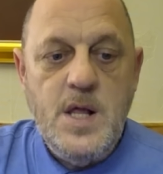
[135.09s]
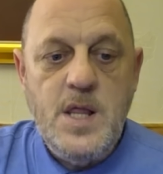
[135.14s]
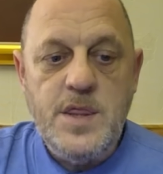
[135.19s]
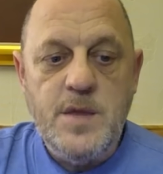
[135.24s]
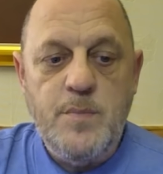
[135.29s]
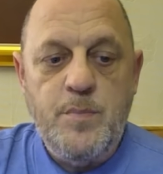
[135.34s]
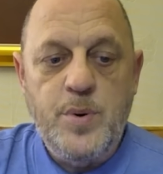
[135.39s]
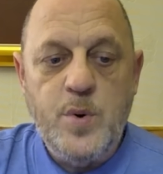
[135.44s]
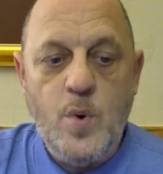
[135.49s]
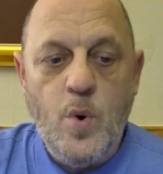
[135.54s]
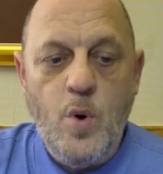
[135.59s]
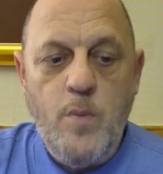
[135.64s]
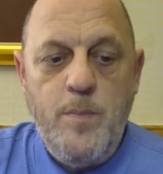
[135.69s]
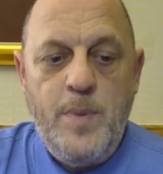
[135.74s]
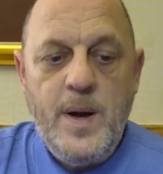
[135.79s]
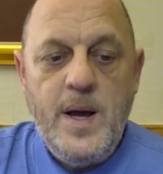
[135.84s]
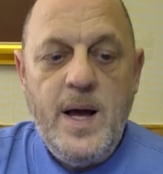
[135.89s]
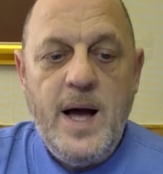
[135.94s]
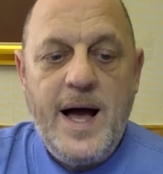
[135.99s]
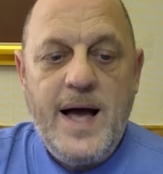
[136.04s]
The probe
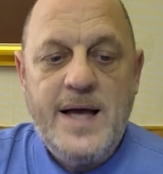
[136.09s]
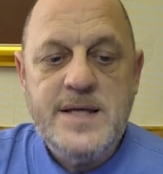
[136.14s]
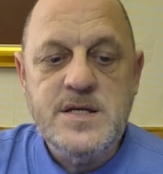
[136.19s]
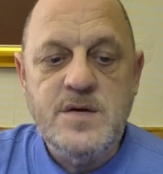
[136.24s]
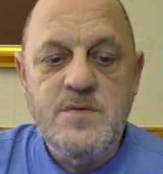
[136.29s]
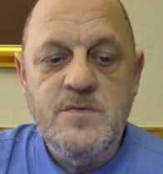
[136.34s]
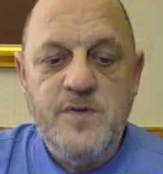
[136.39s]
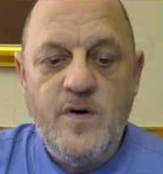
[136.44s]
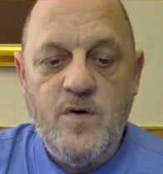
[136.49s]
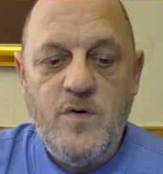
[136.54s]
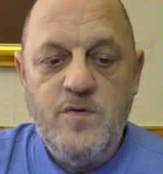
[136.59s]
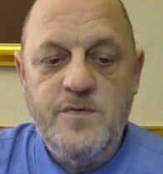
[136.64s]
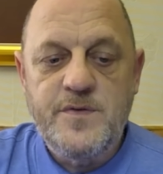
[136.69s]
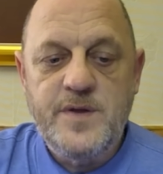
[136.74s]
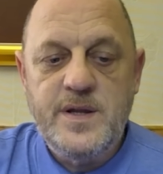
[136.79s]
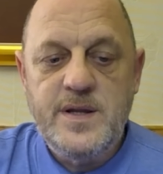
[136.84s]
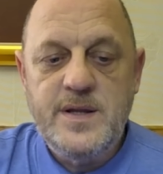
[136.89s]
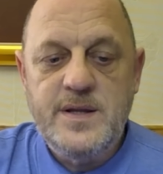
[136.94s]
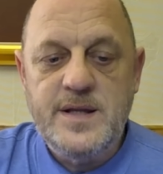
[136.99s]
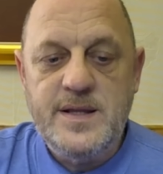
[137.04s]
has involved
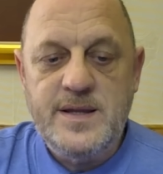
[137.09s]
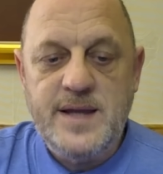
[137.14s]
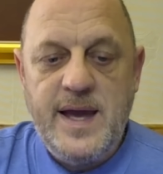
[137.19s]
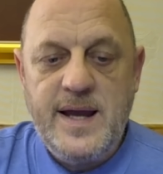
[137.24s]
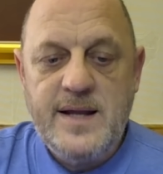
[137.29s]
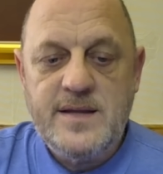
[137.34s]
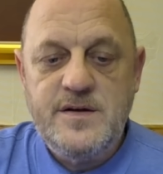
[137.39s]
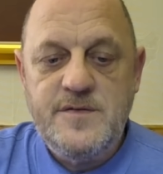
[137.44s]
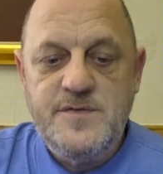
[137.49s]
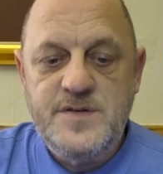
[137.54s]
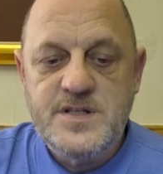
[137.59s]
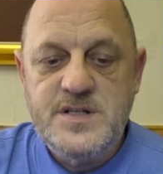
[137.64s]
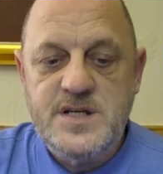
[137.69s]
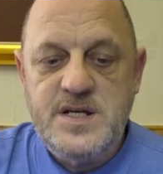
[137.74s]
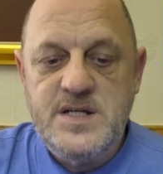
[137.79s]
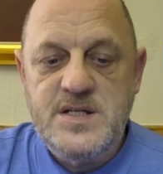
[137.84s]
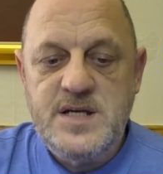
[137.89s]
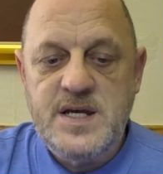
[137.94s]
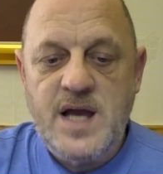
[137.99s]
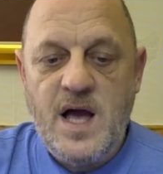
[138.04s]
detectives
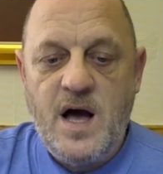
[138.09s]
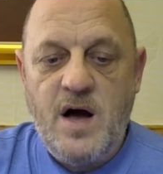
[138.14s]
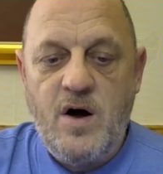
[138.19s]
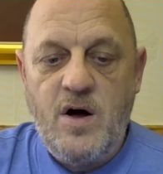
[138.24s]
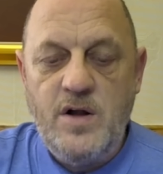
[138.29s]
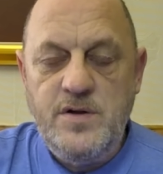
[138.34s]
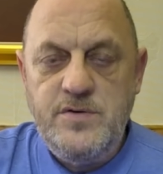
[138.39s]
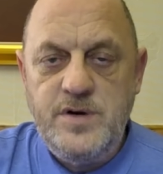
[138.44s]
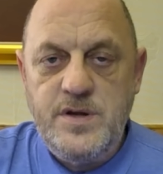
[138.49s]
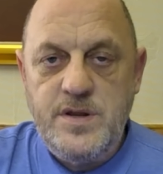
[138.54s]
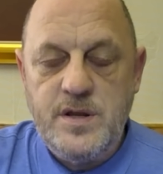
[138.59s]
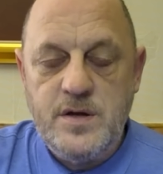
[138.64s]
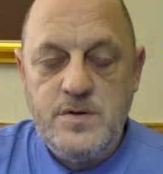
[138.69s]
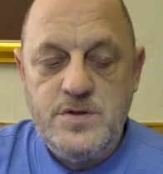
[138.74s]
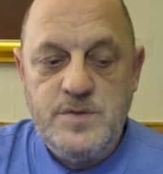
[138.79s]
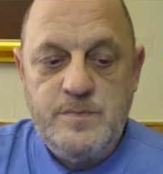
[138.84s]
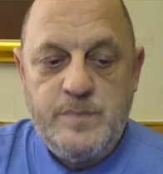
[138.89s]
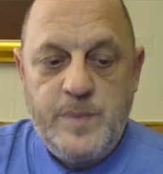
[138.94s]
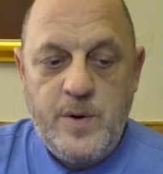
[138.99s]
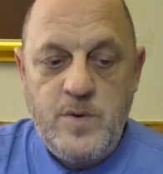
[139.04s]
seizing a
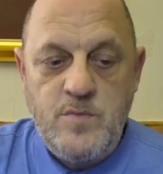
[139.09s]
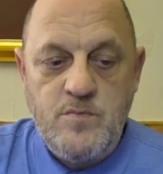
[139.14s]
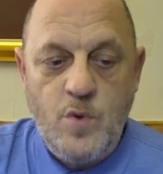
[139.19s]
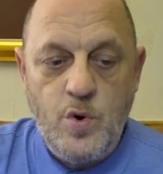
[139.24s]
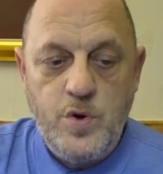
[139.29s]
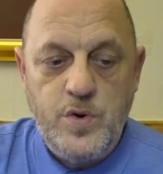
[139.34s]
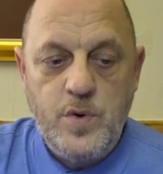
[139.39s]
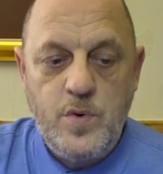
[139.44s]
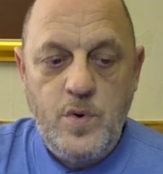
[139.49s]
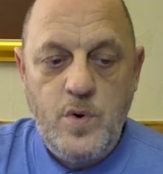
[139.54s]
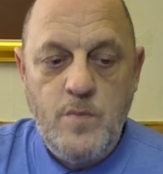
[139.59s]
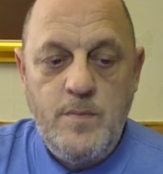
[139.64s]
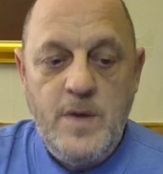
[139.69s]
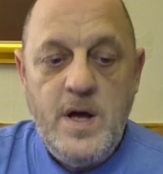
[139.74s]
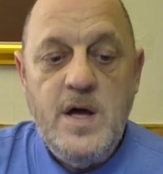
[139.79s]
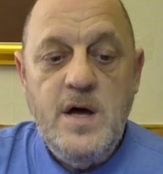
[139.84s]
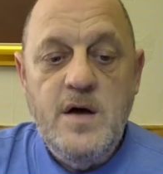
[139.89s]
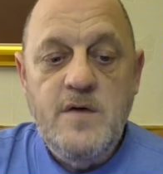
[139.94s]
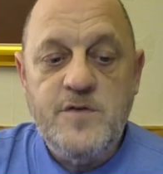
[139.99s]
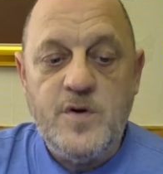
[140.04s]
£100,000 motorhome
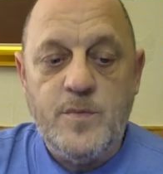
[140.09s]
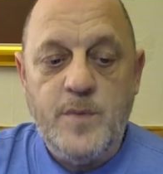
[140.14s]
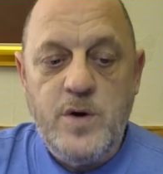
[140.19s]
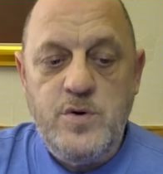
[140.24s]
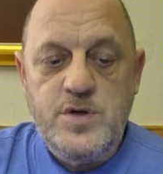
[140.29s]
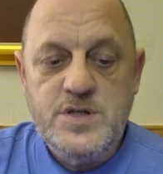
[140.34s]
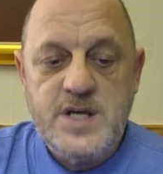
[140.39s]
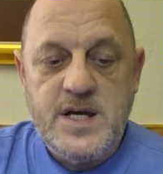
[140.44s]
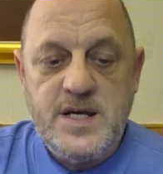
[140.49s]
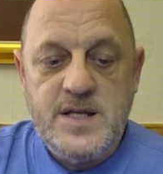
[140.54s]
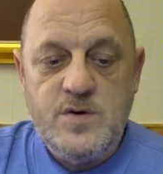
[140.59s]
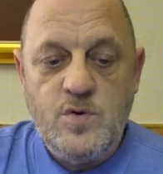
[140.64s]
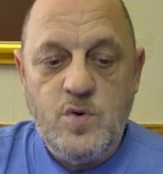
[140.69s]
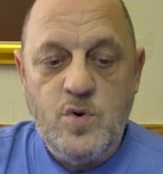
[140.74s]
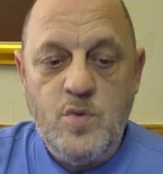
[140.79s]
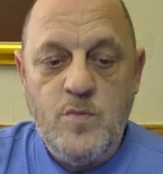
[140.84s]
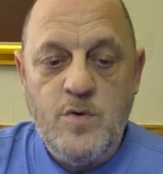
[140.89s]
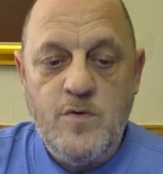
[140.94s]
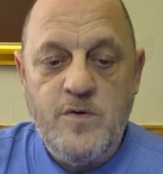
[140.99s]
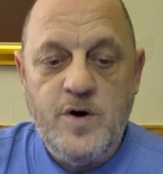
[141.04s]
from outside the
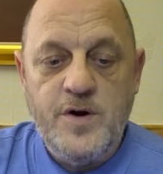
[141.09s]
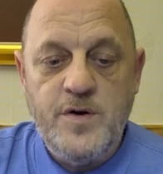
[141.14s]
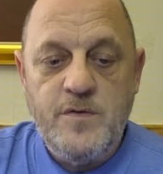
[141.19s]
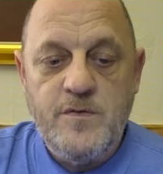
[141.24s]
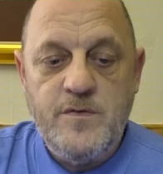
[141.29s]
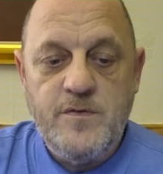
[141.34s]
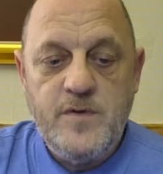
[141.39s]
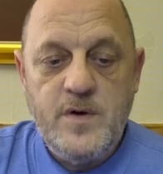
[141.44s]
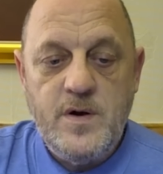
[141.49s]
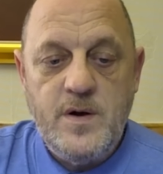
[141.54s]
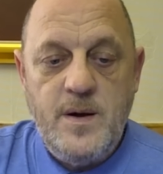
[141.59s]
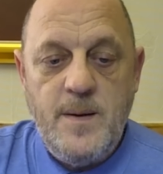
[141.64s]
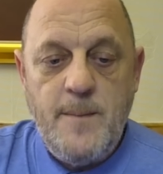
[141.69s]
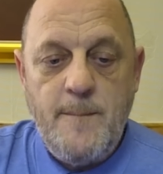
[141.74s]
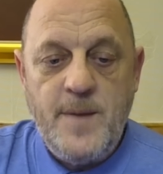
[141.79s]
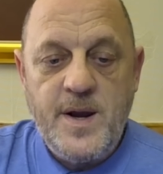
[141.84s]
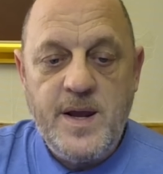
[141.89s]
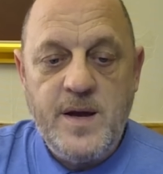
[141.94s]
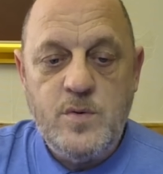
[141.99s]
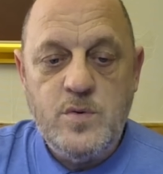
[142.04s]
home of one of
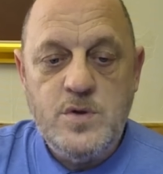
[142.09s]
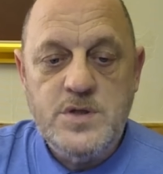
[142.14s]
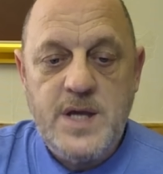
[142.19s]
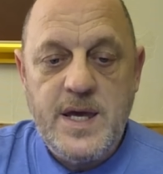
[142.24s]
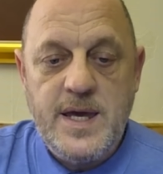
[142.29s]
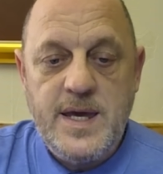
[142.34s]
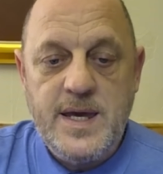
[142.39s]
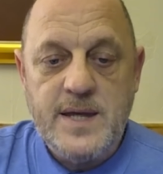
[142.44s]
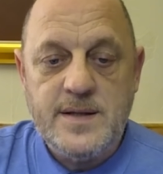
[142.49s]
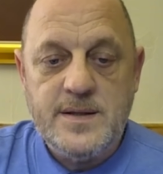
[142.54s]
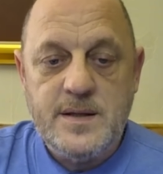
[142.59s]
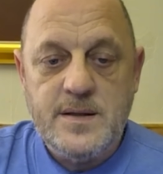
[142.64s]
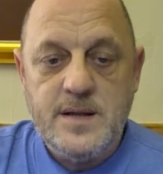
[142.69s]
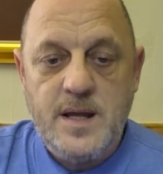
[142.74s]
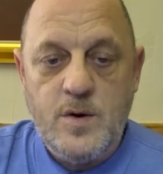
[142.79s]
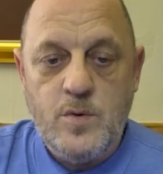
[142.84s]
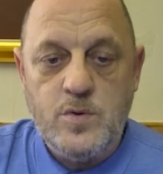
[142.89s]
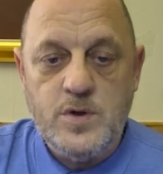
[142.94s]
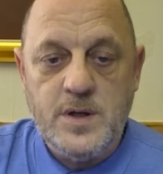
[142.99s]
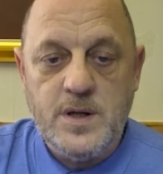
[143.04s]
Murrell's
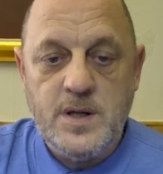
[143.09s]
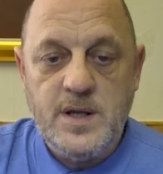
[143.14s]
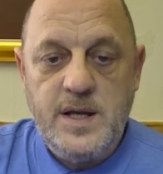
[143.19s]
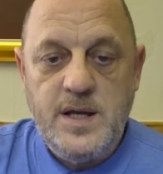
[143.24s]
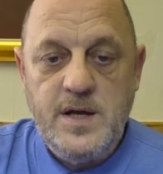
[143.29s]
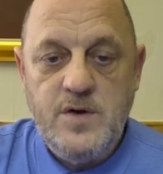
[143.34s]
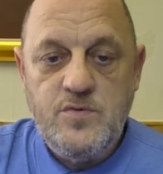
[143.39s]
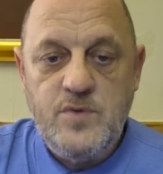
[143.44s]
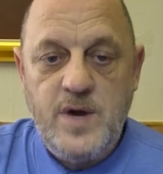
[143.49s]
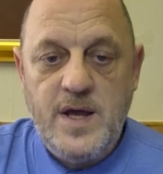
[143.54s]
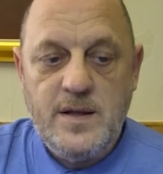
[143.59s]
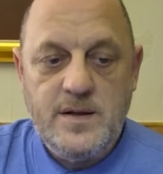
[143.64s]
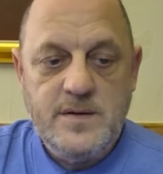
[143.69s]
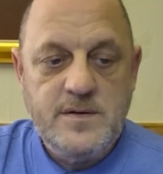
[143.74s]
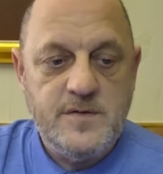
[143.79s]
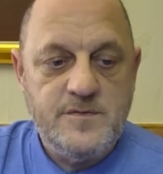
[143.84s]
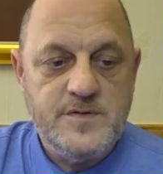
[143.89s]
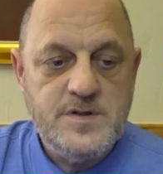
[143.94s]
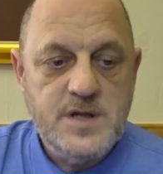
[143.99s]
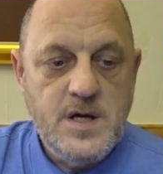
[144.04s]
elderly
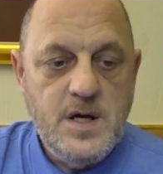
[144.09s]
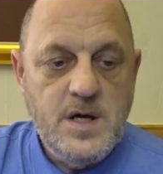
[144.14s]
relatives.